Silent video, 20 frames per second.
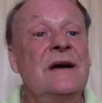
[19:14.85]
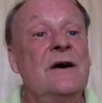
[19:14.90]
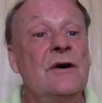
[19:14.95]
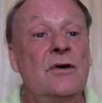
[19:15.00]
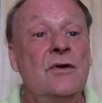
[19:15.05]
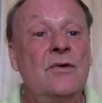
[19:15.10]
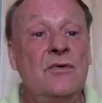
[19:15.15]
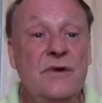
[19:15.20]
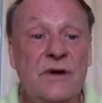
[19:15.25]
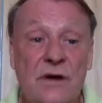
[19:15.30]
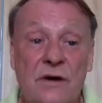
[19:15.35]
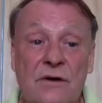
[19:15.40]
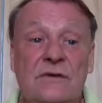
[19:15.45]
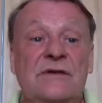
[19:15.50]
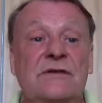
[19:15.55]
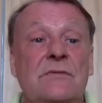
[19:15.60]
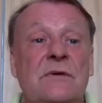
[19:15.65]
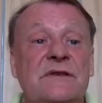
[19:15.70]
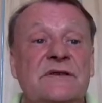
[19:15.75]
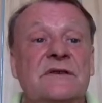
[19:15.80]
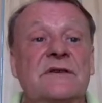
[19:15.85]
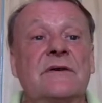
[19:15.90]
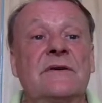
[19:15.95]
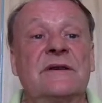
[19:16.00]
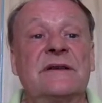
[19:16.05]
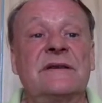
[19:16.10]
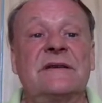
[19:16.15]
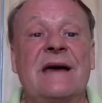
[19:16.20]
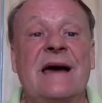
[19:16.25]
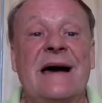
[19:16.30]
Who knows what's
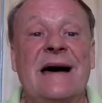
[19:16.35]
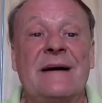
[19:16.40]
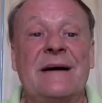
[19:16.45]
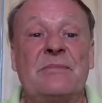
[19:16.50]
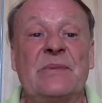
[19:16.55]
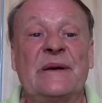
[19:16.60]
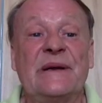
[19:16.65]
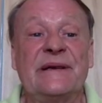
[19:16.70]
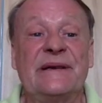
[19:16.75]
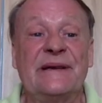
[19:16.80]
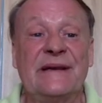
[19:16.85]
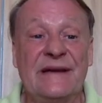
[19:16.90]
going to happen?